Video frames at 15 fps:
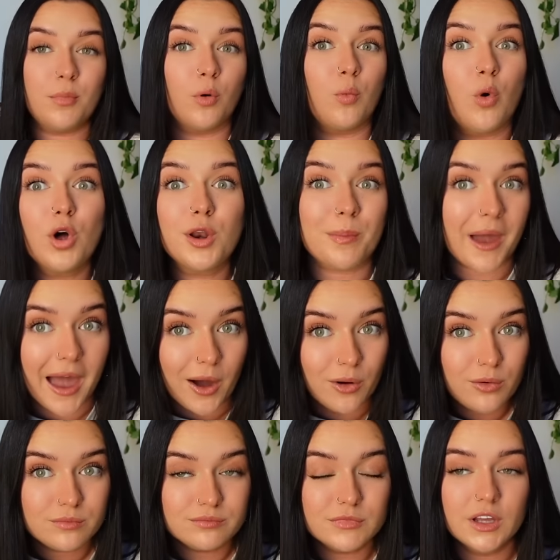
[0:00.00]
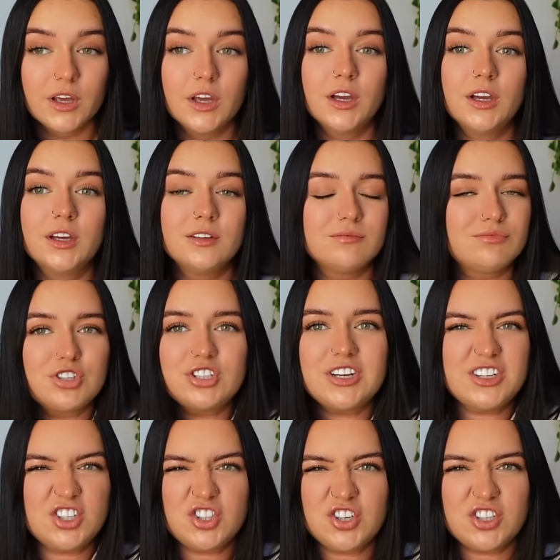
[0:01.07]
But what about? Just
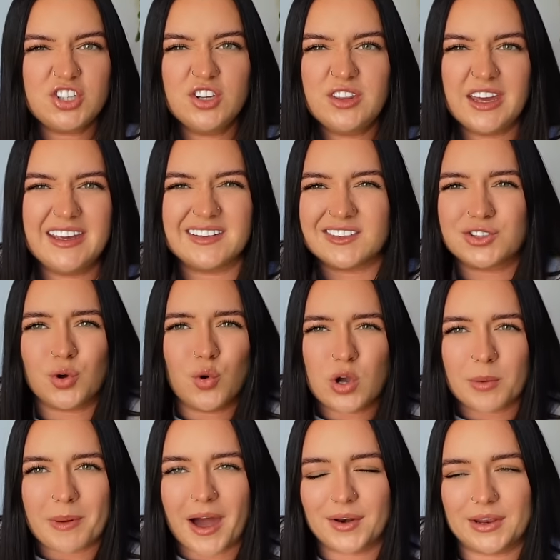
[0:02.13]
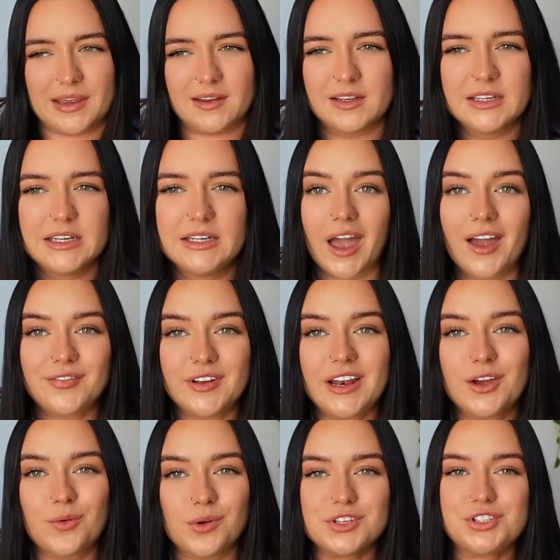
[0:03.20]
introduce new things, talk about it. I feel
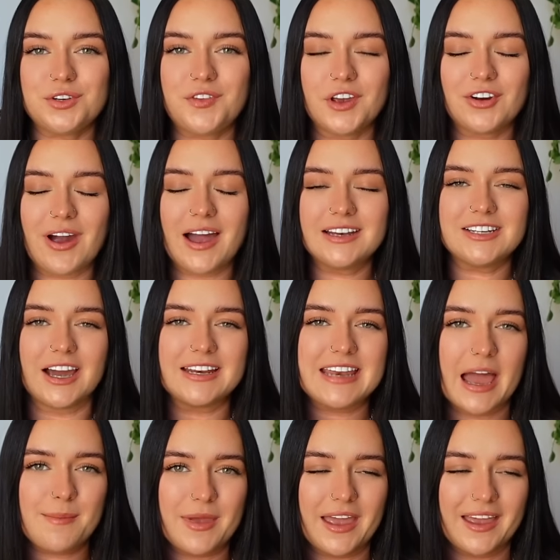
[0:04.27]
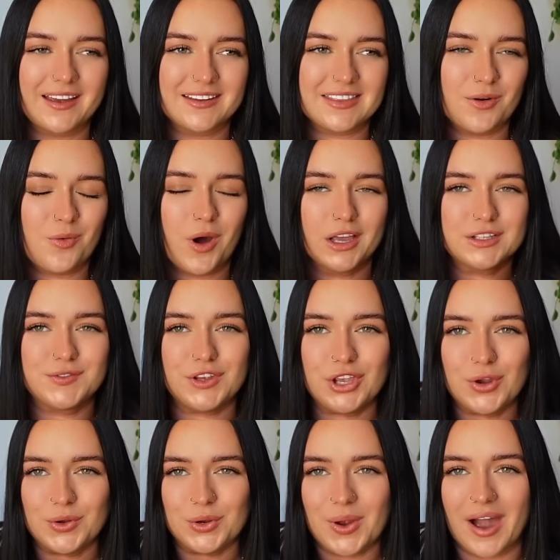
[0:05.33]
like once you figure out a dynamic that works for
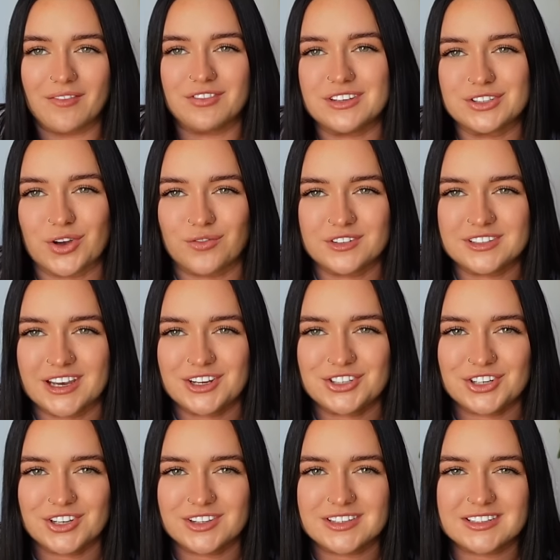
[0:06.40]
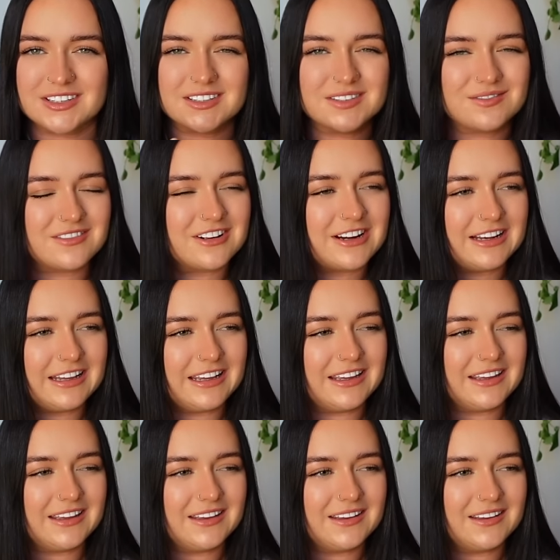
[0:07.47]
you and you have these conversations, it doesn't
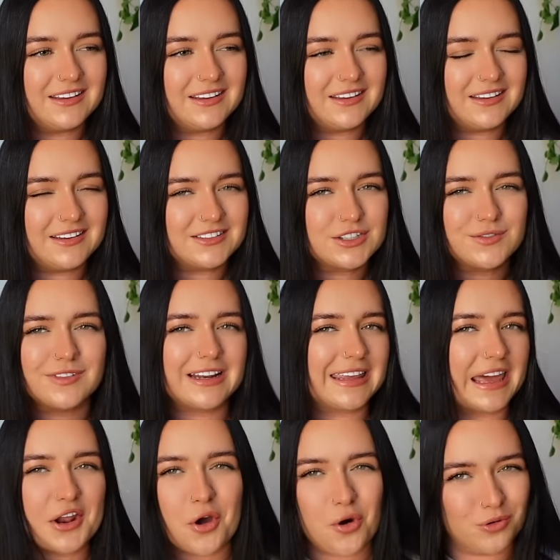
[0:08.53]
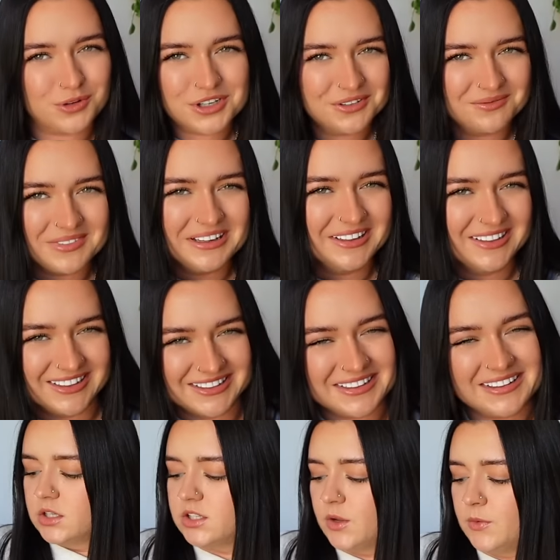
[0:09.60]
really get old.
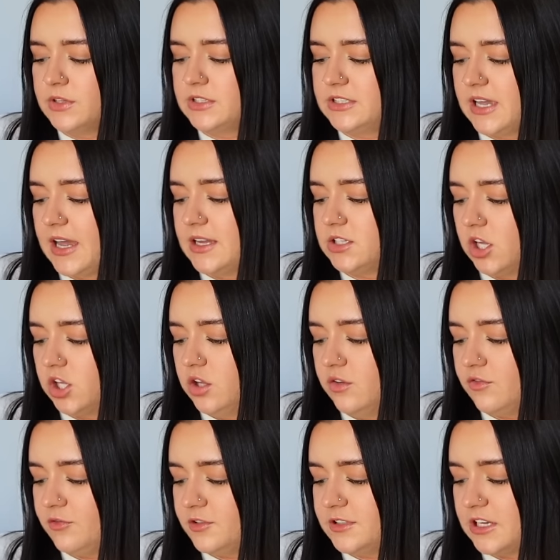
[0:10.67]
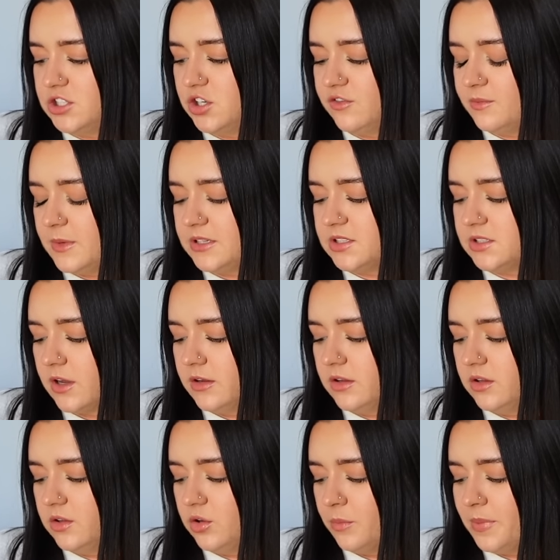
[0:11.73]
Someone said, you've missed
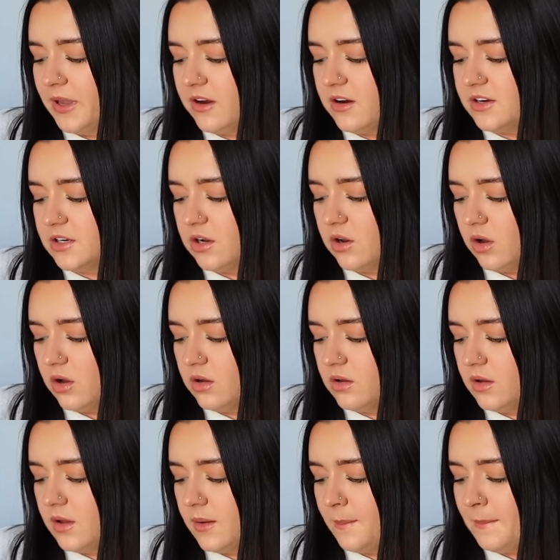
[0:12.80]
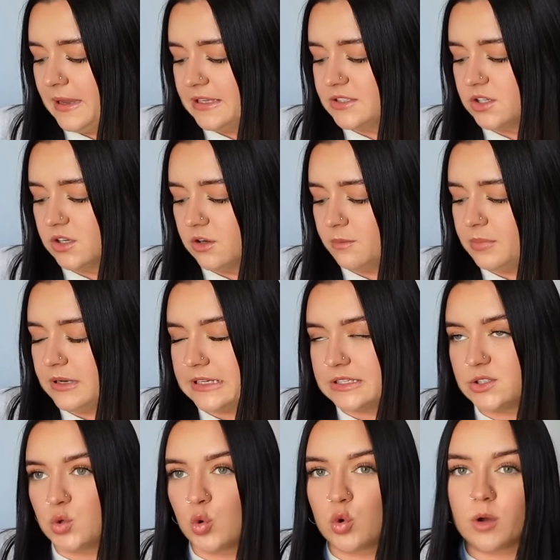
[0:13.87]
your period a lot. Me too, please
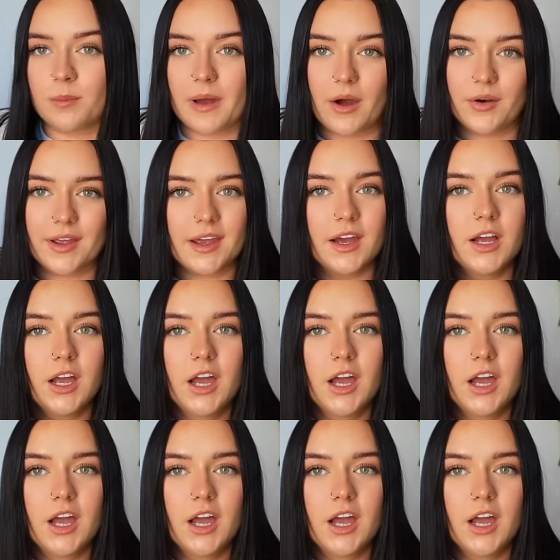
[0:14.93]
talk about it.